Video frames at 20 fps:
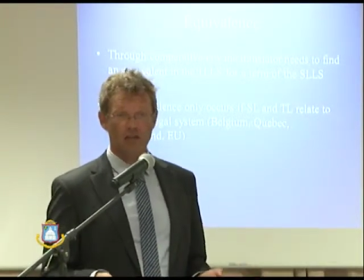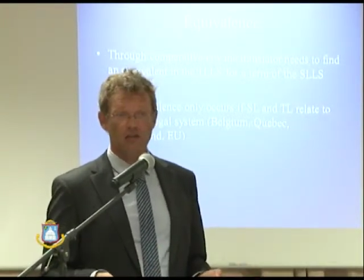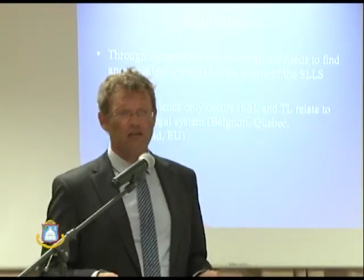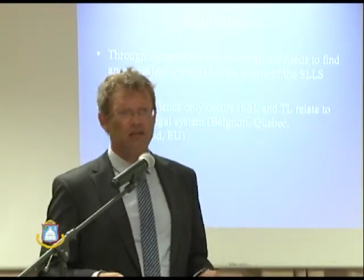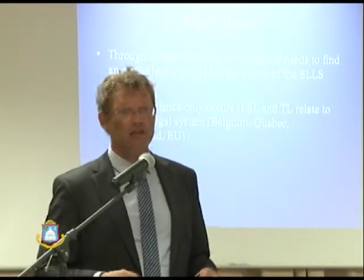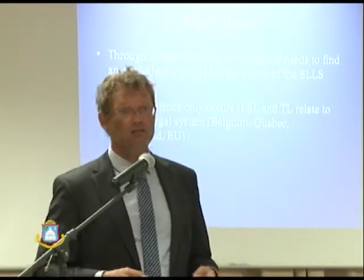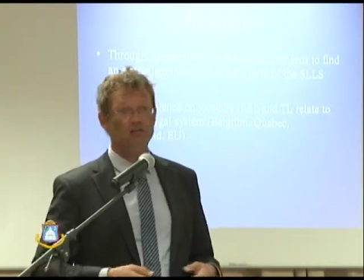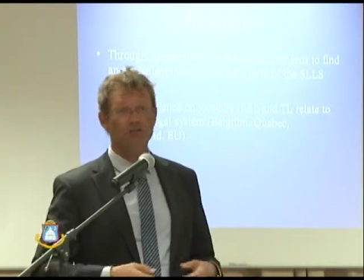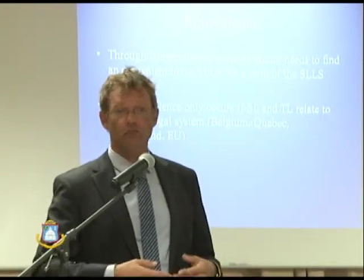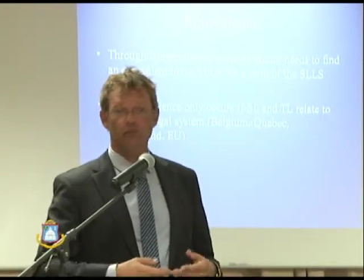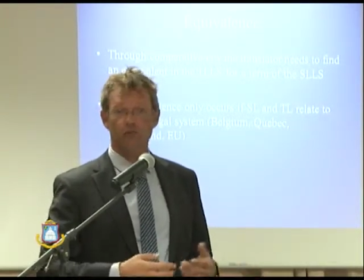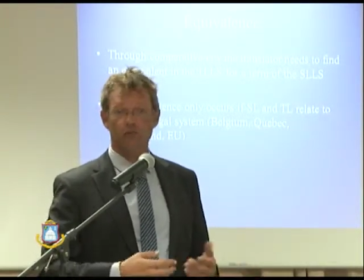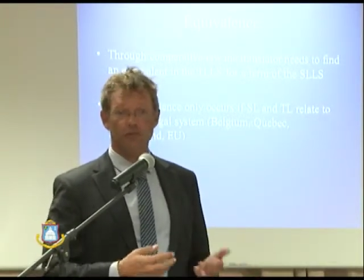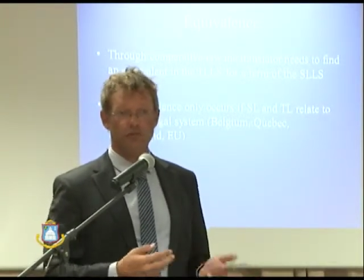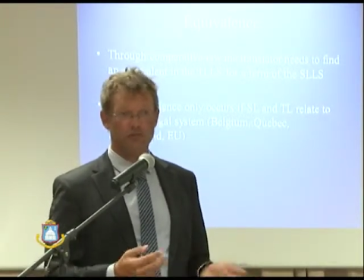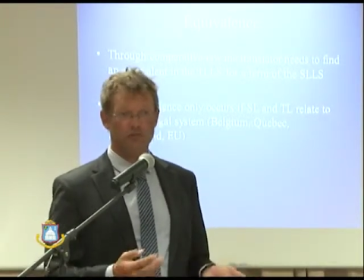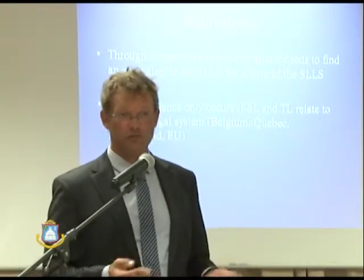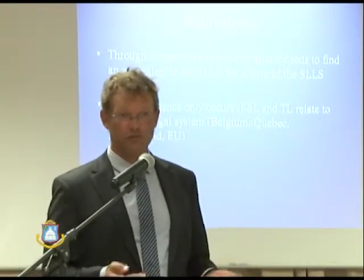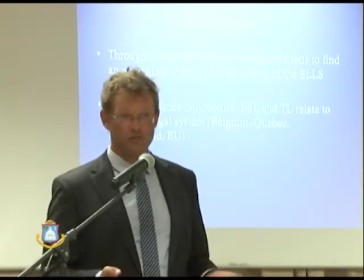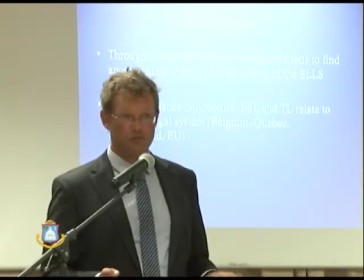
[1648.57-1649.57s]
and you wouldn't
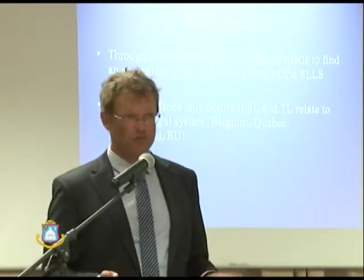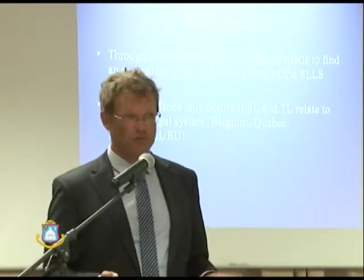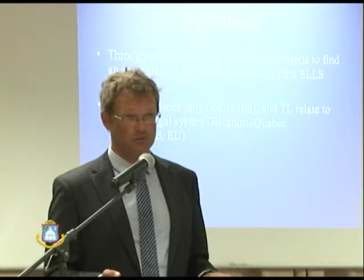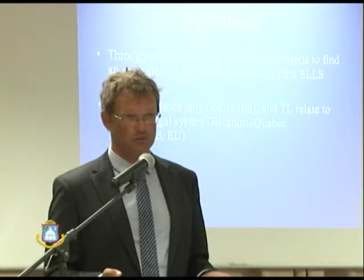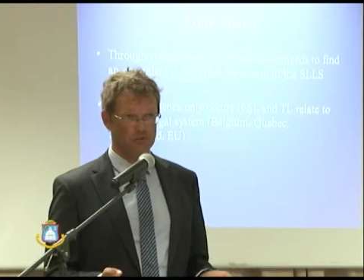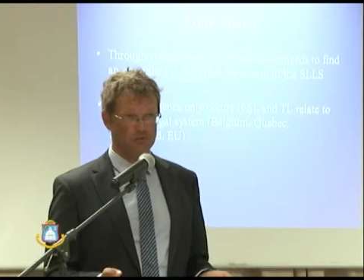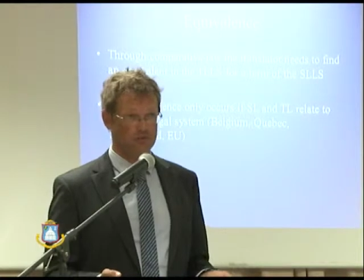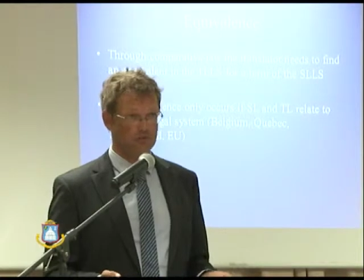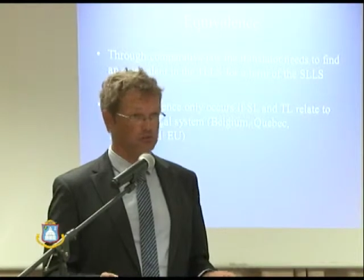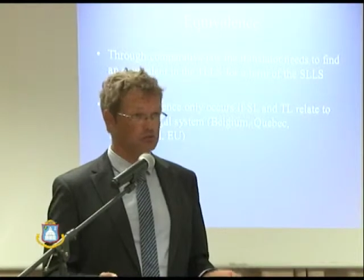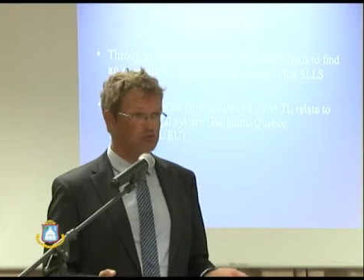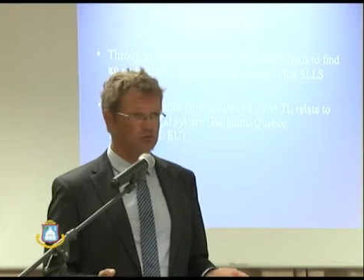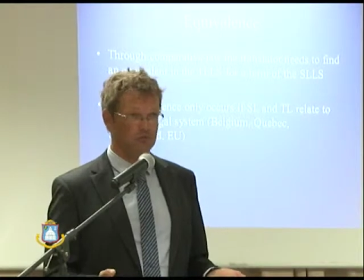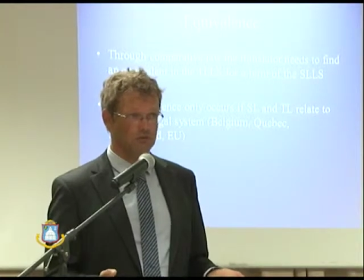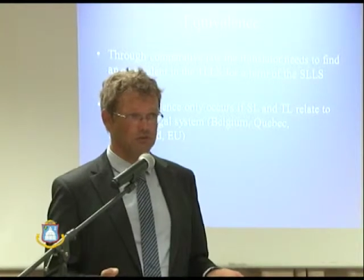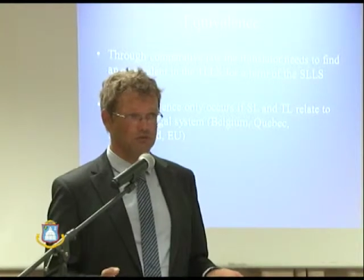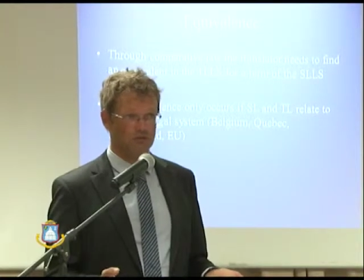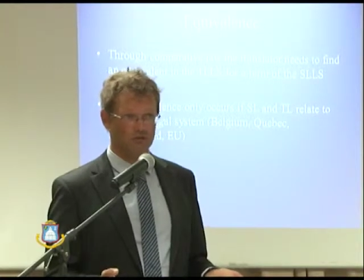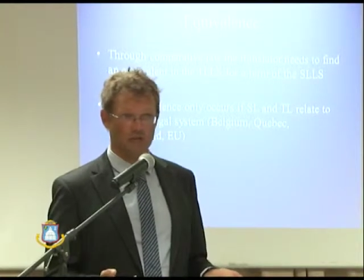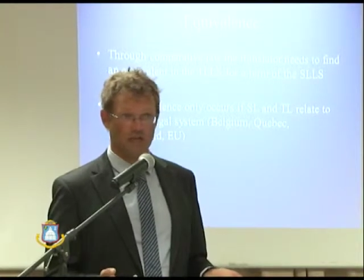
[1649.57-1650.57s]
use the word
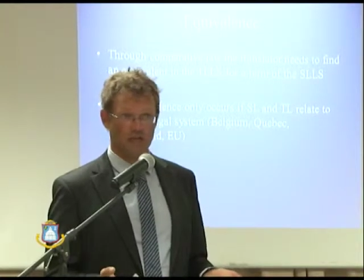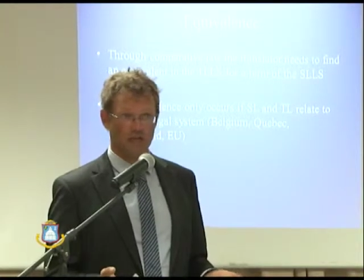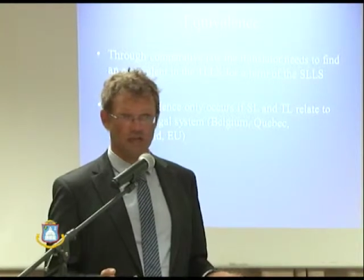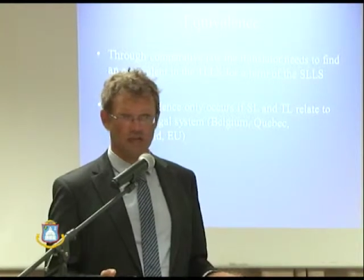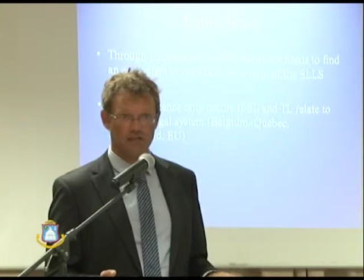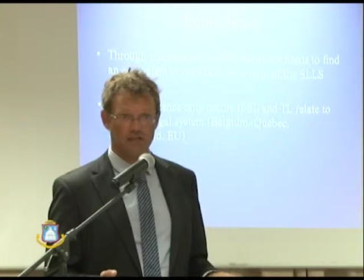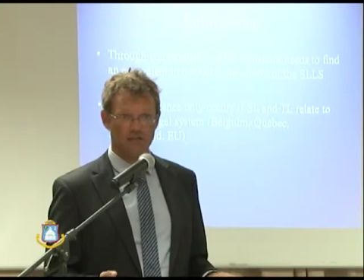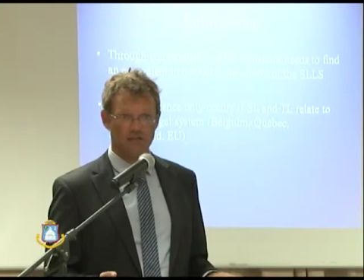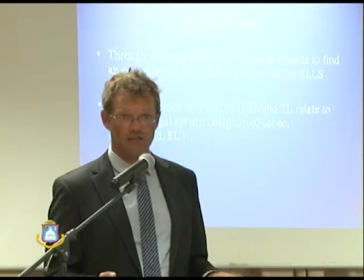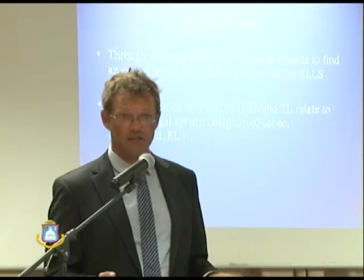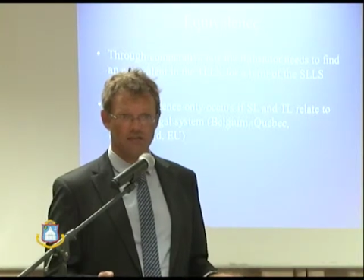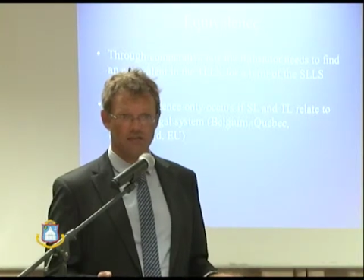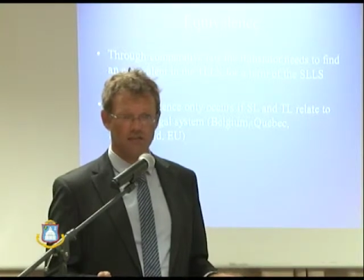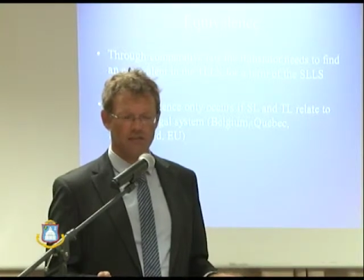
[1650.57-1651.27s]
huwelijk or echt,